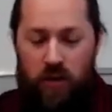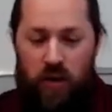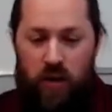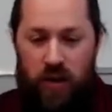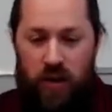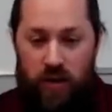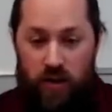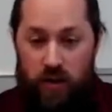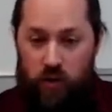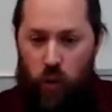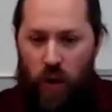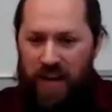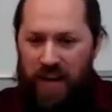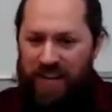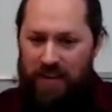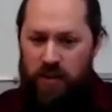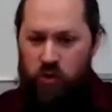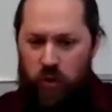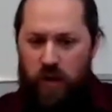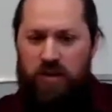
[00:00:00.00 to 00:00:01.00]
Uh, and it's
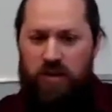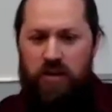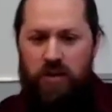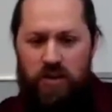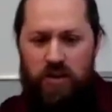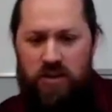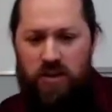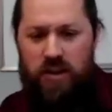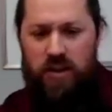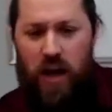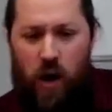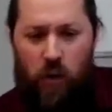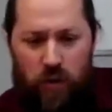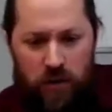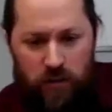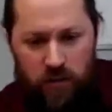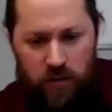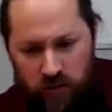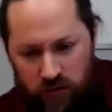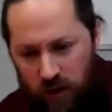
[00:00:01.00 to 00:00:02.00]
quite interesting to see how
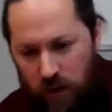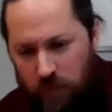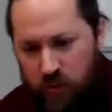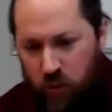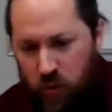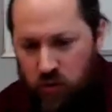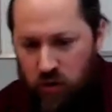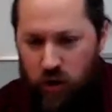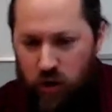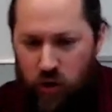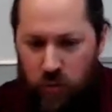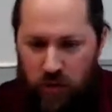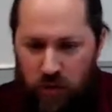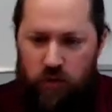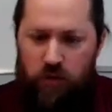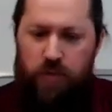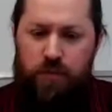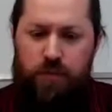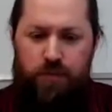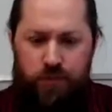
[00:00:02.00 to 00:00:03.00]
he develops those
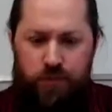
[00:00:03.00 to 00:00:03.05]
arguments.